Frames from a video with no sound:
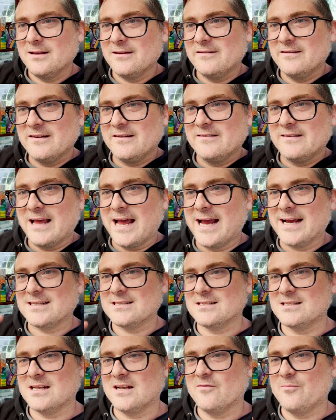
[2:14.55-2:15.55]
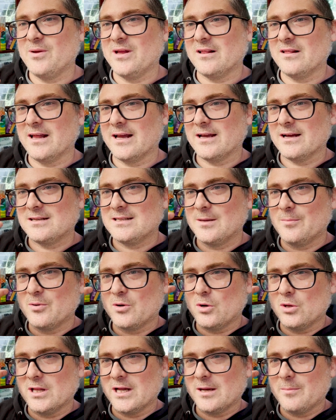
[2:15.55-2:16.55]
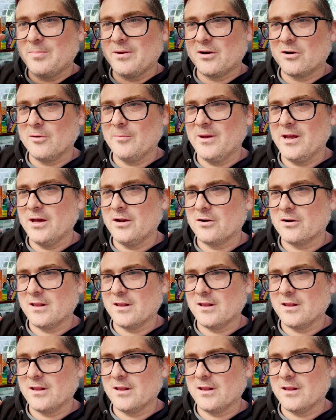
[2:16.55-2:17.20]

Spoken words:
zigzags instead of being like a typical like pyramid